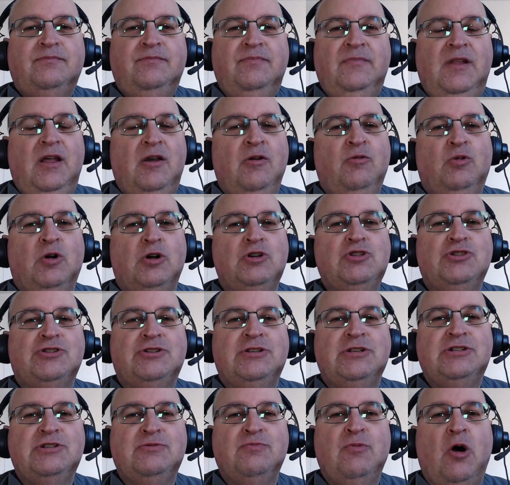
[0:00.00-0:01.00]
Washed
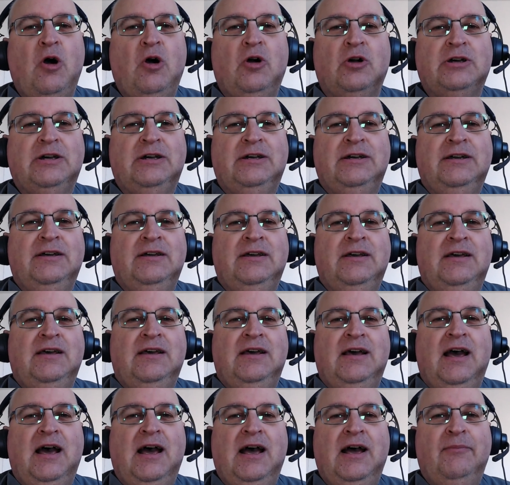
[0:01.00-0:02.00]
the smock.
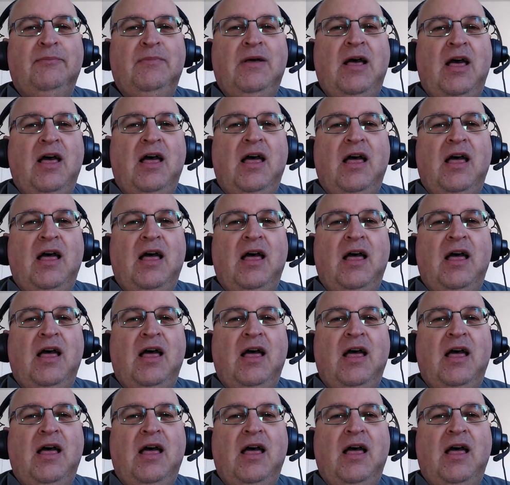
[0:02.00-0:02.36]
The